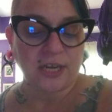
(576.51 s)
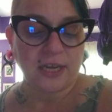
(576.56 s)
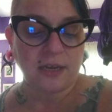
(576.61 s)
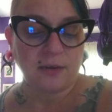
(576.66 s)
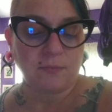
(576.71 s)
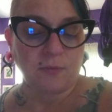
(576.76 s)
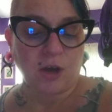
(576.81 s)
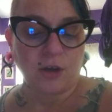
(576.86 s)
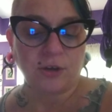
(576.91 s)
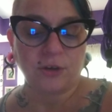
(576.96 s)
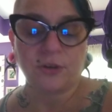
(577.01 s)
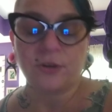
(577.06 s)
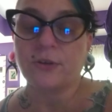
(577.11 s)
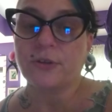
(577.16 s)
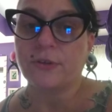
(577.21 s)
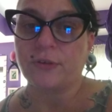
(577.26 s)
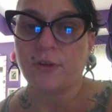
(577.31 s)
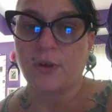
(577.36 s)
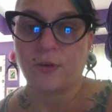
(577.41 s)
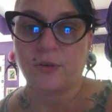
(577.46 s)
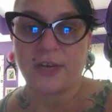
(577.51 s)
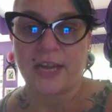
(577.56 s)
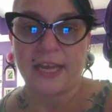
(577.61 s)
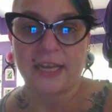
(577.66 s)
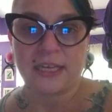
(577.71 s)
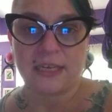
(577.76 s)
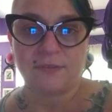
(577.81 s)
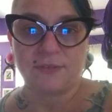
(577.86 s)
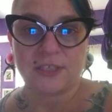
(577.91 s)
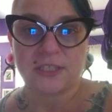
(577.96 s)
and monitor their own
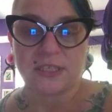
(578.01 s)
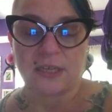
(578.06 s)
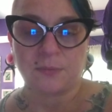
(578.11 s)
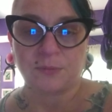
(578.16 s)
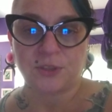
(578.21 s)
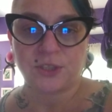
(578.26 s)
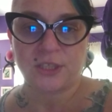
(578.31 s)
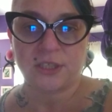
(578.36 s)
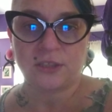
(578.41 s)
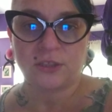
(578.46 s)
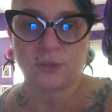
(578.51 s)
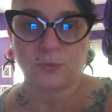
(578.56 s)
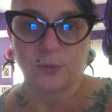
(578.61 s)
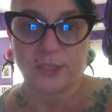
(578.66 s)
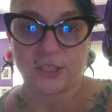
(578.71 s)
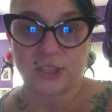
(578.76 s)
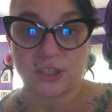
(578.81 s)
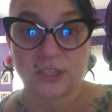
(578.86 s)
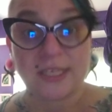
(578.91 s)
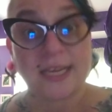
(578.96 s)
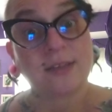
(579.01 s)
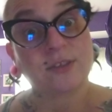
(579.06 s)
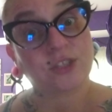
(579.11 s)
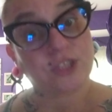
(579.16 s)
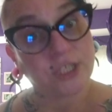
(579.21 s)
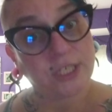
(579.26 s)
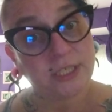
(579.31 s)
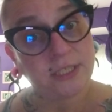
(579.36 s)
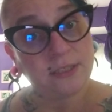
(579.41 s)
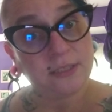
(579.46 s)
negative assumptions, which
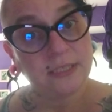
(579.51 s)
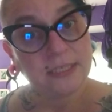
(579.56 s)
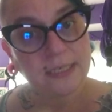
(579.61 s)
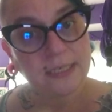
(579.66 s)
sounds good.